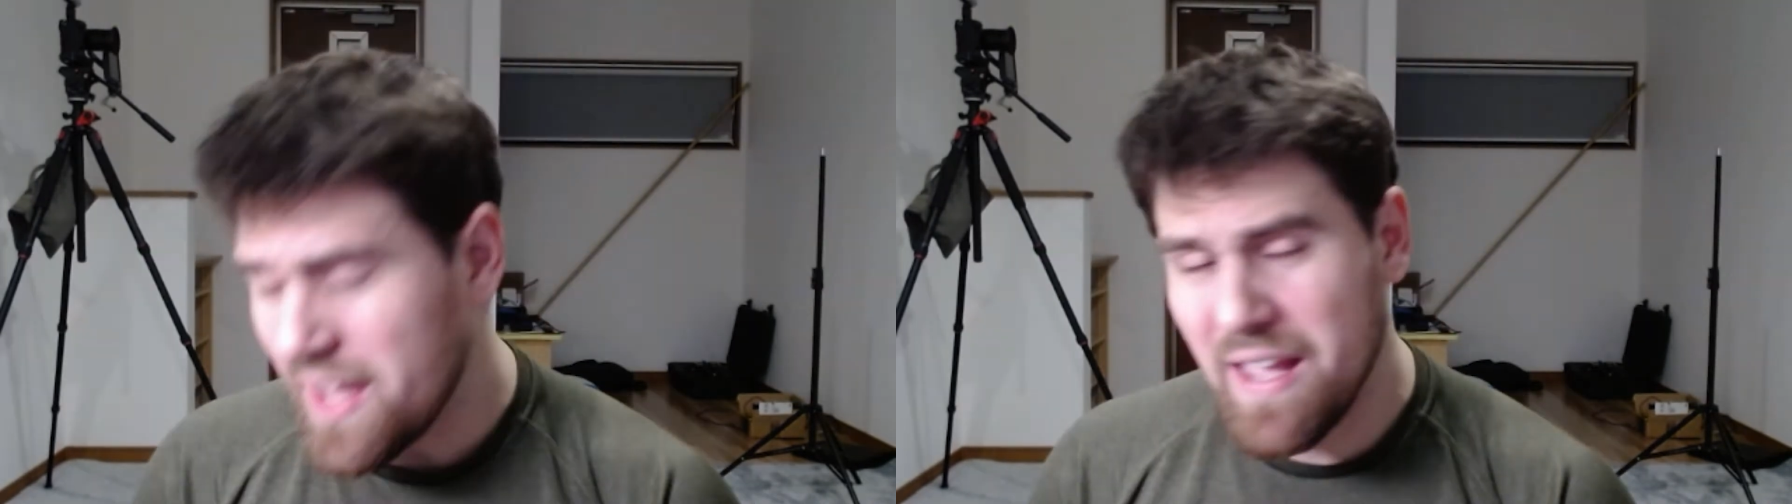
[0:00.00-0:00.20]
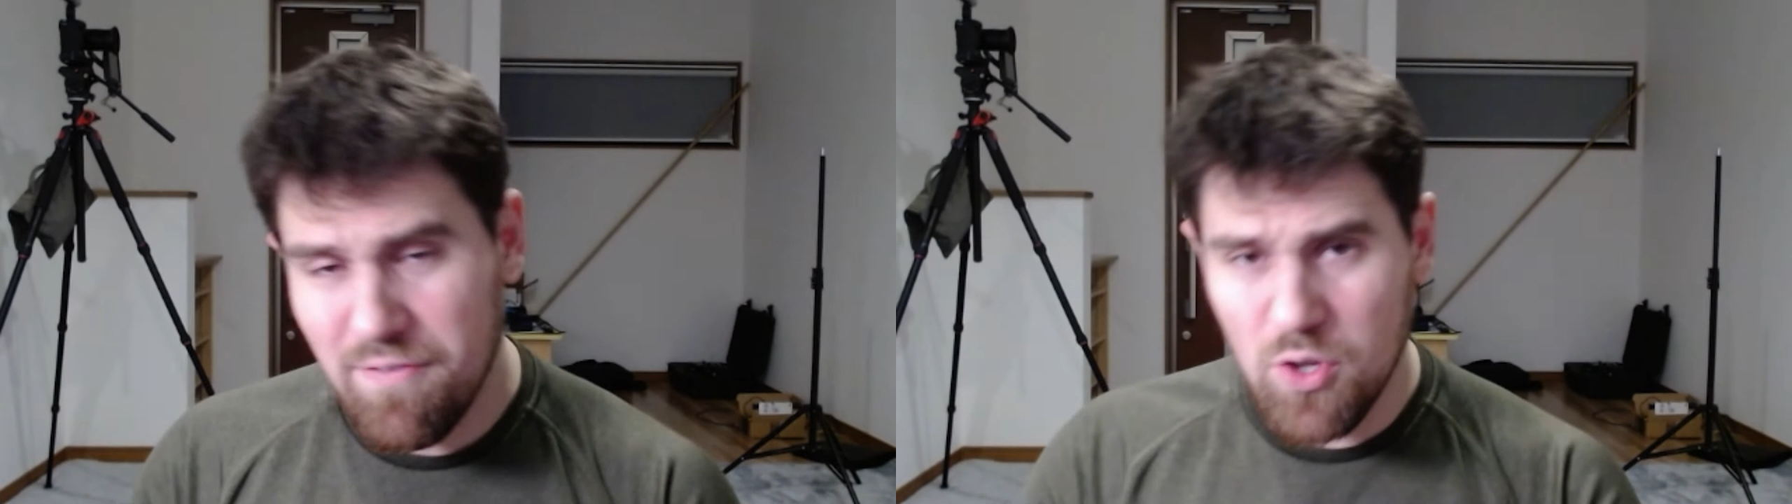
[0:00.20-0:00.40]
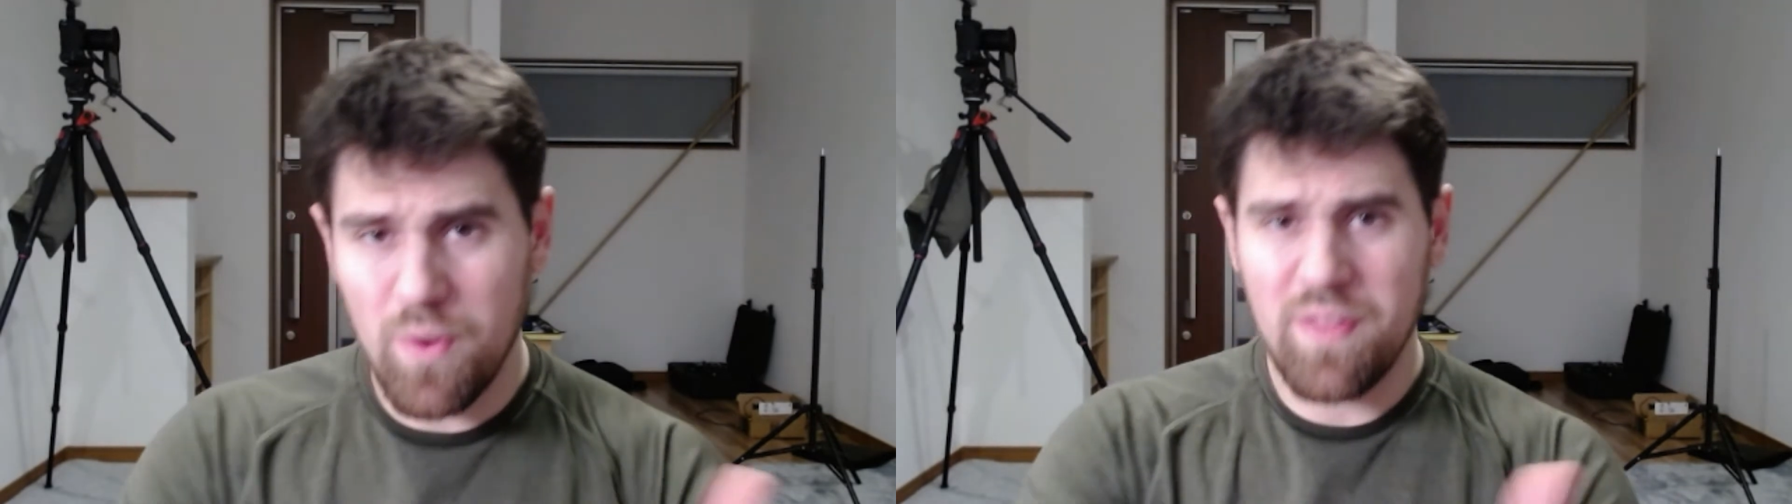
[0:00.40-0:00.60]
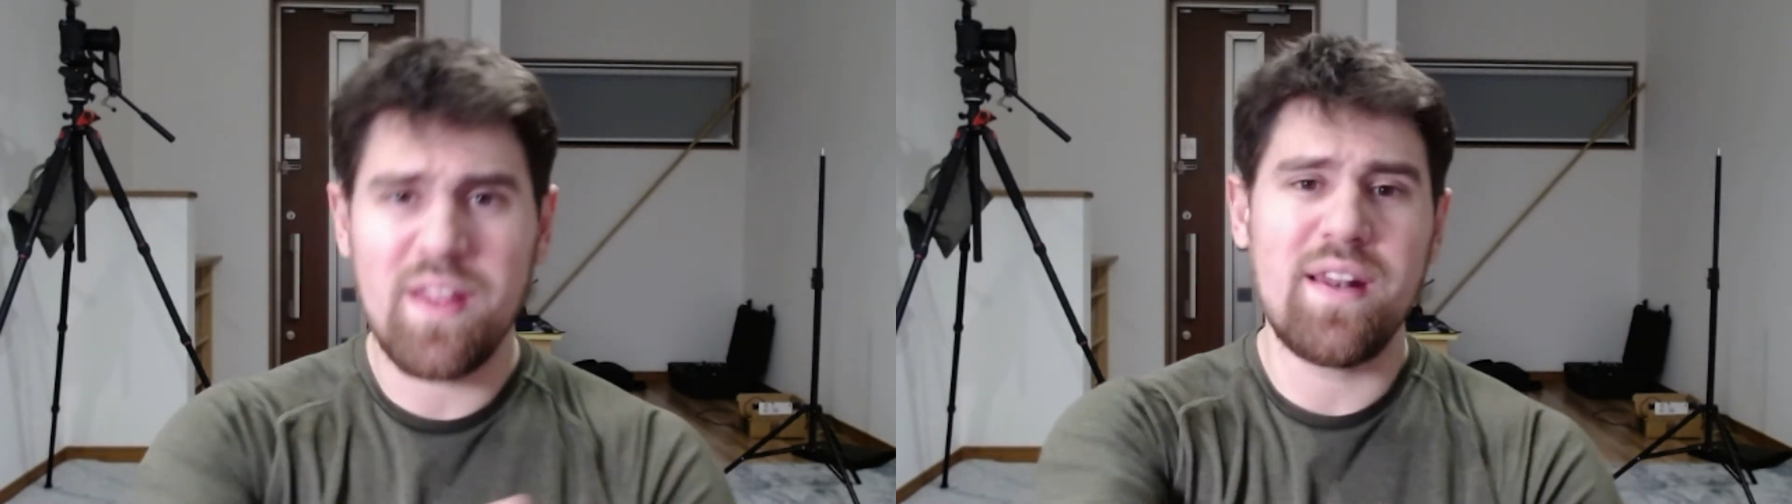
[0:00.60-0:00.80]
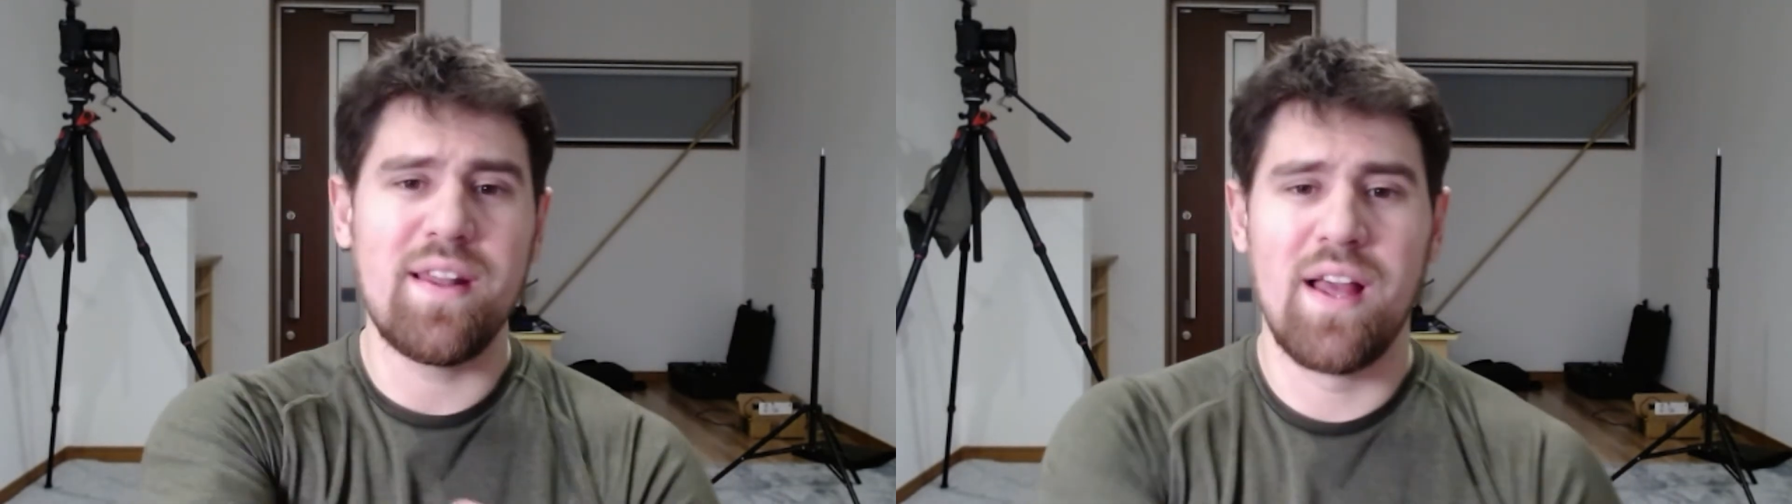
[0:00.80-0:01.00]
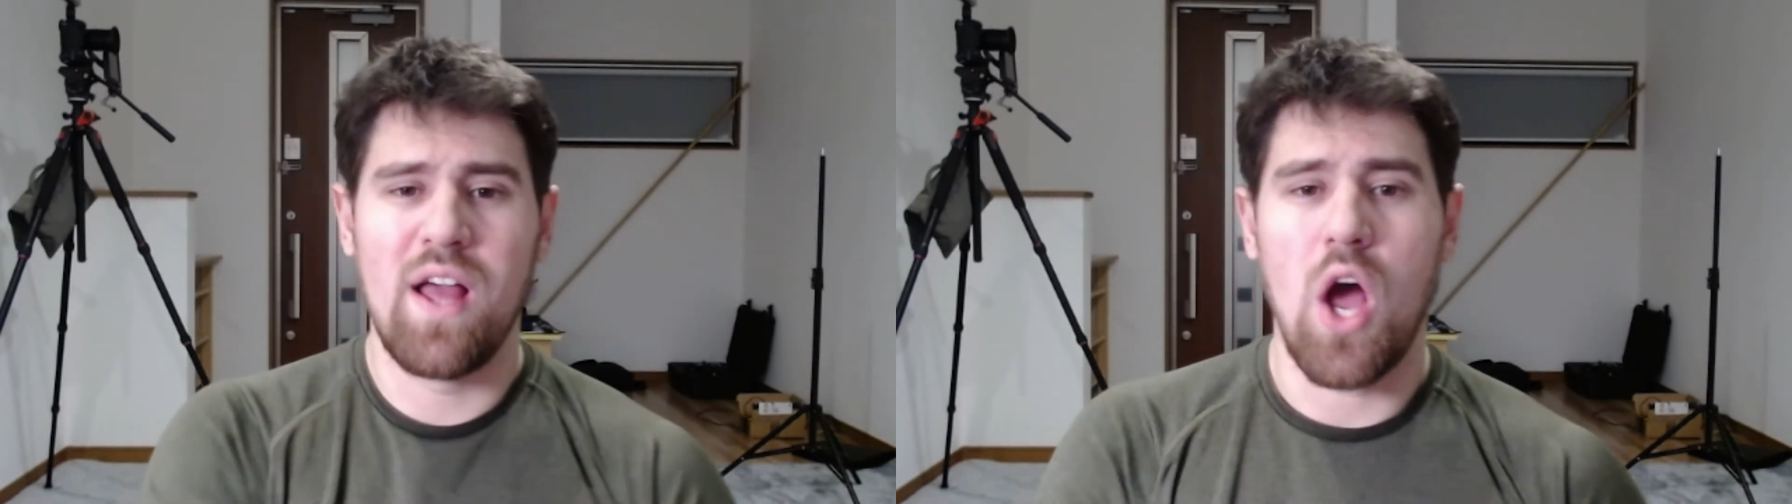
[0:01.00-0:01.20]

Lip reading: If you're within